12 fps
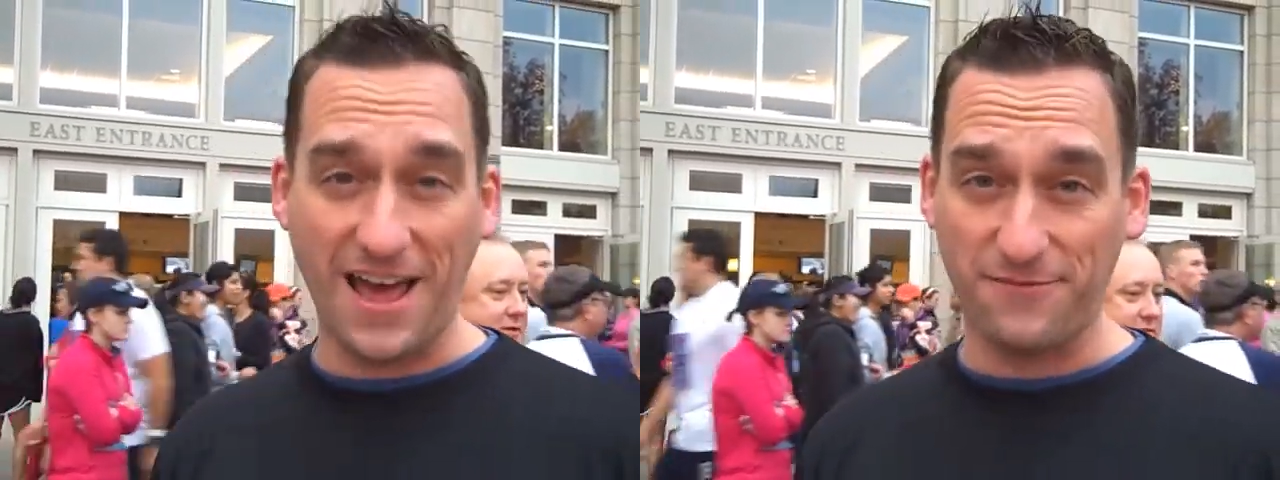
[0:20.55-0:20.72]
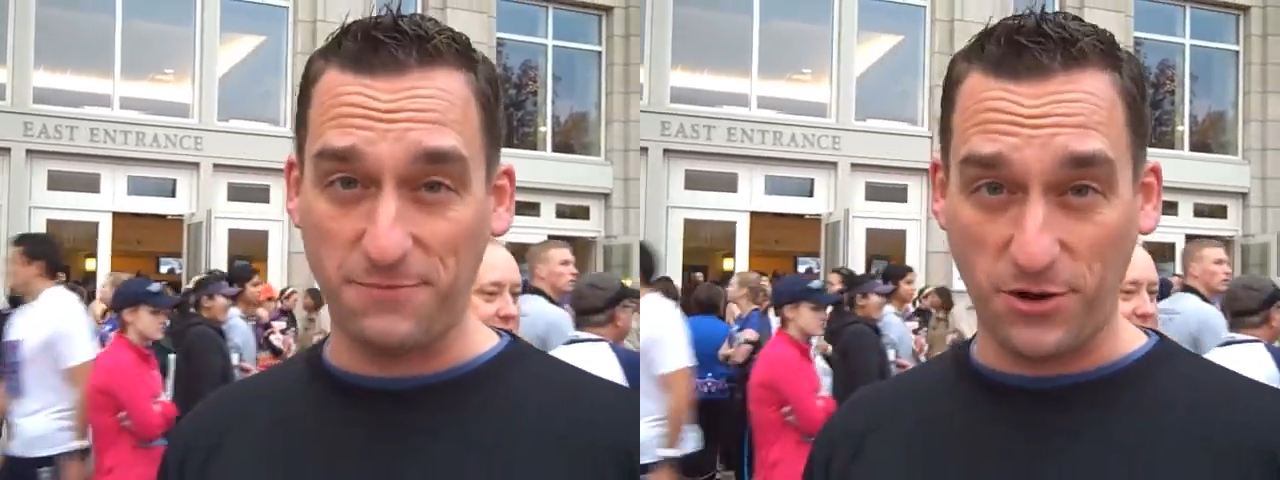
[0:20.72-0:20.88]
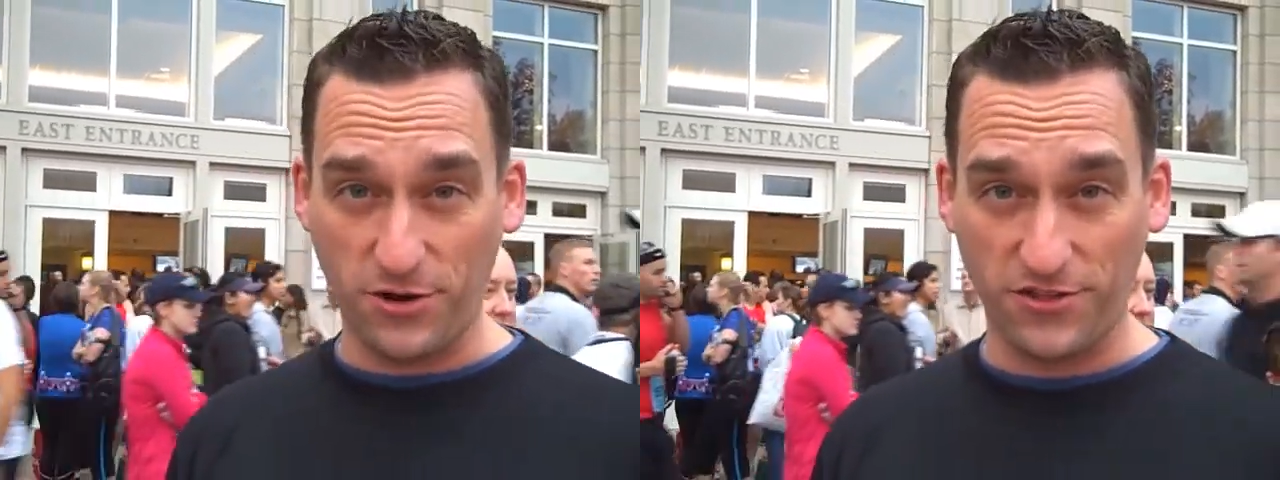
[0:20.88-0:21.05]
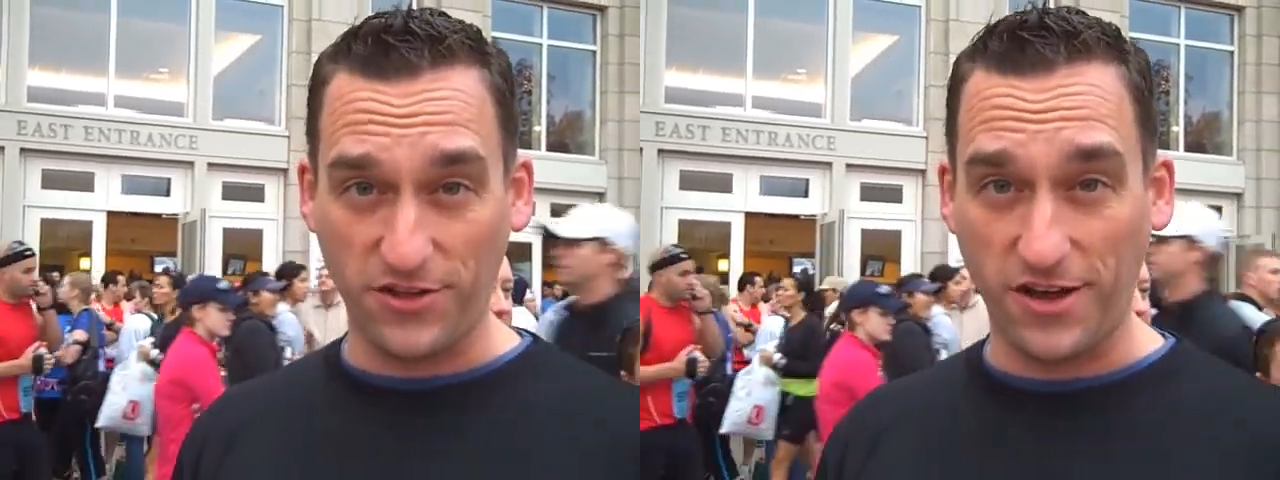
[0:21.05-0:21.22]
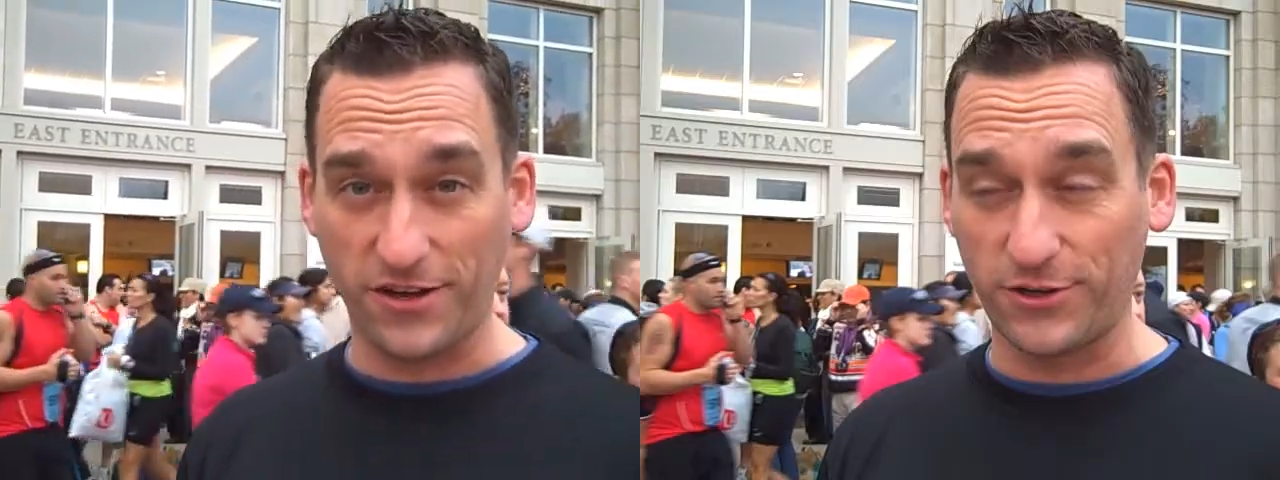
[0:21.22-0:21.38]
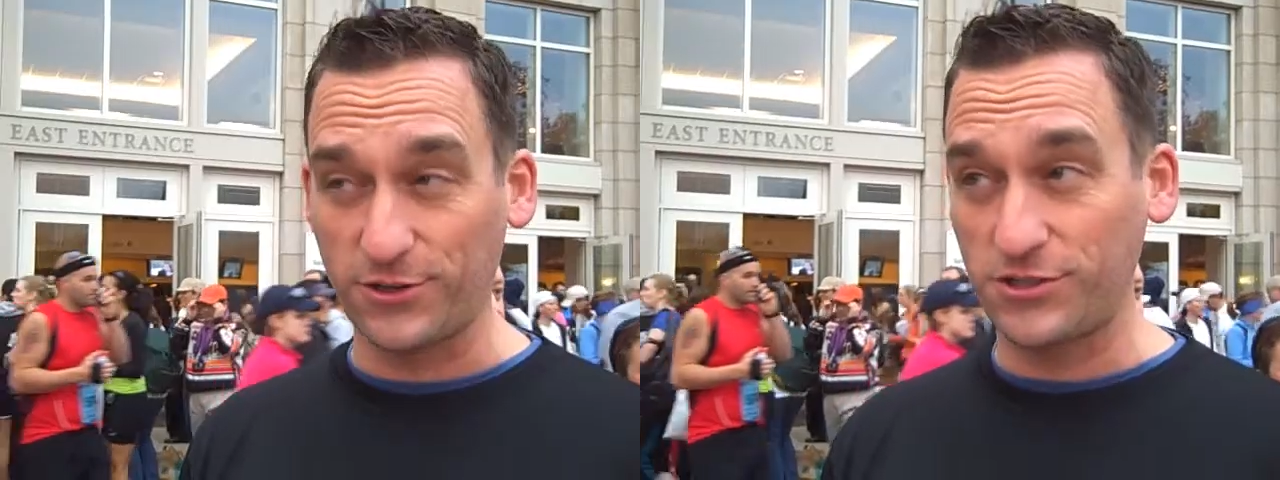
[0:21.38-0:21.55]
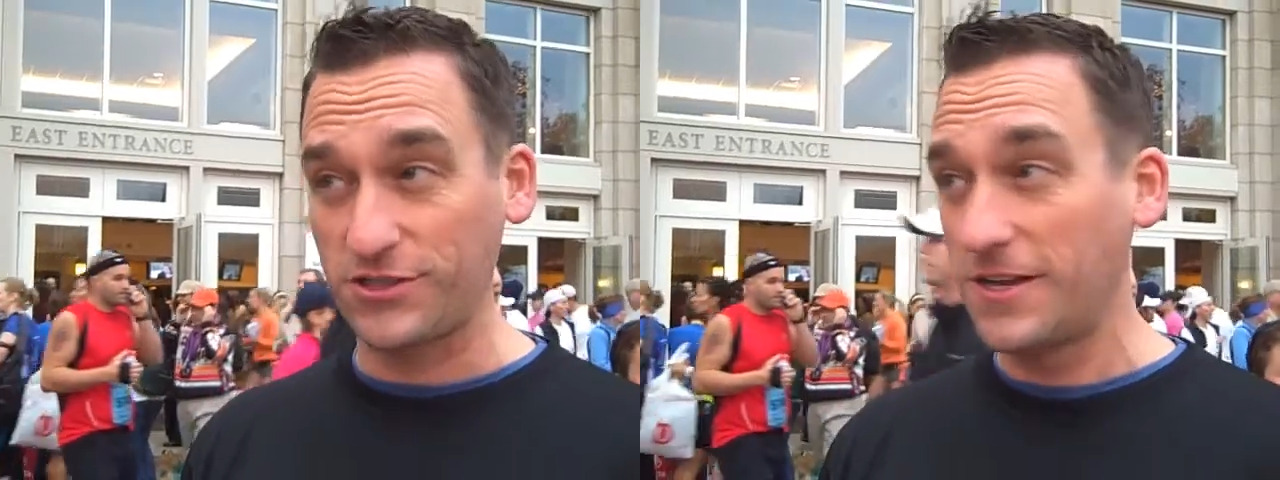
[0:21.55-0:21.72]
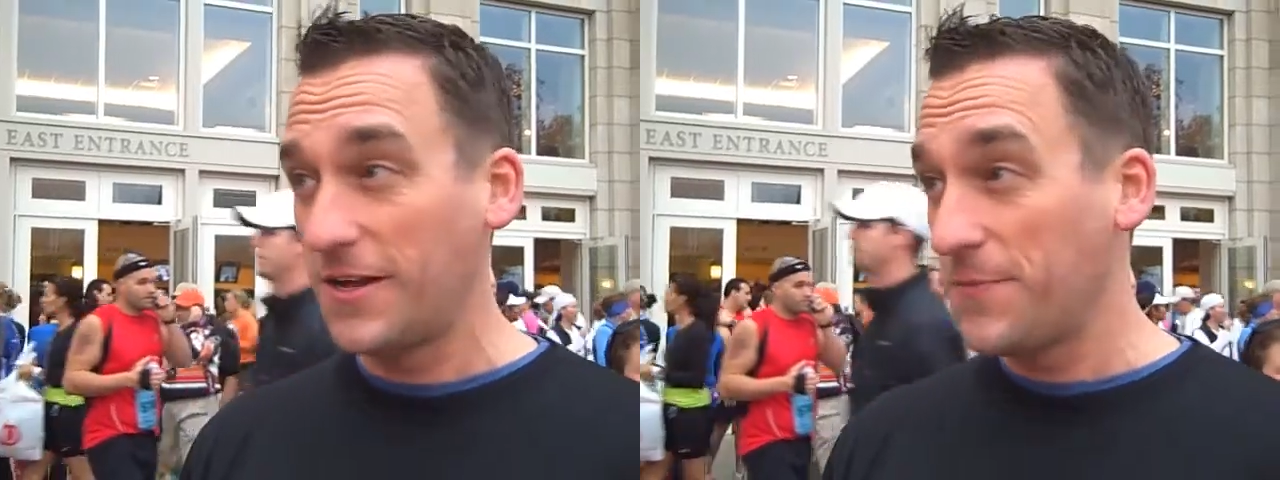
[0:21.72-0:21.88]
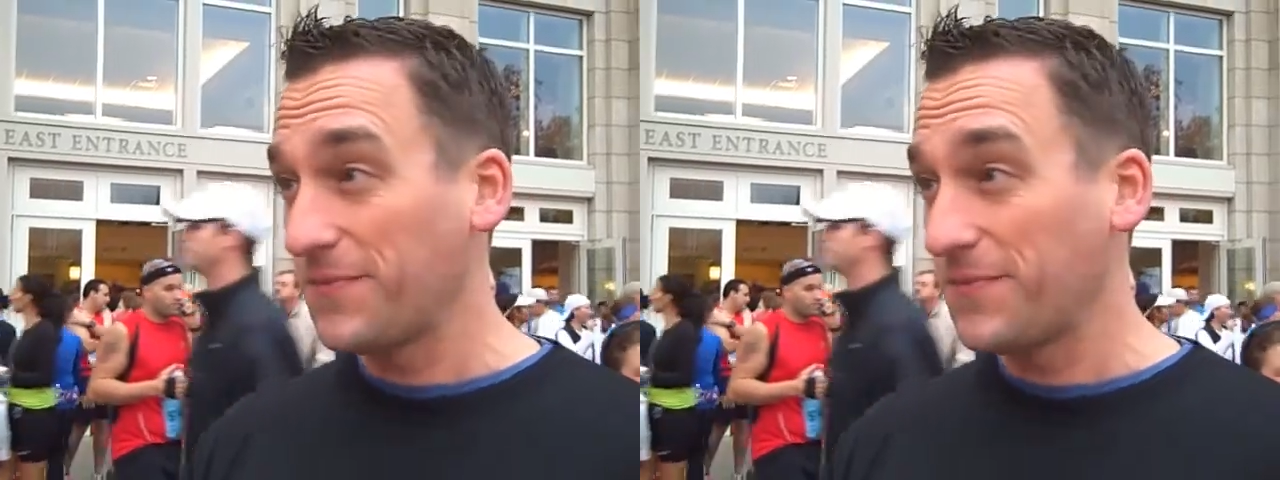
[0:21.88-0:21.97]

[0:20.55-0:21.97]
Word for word: half marathoners.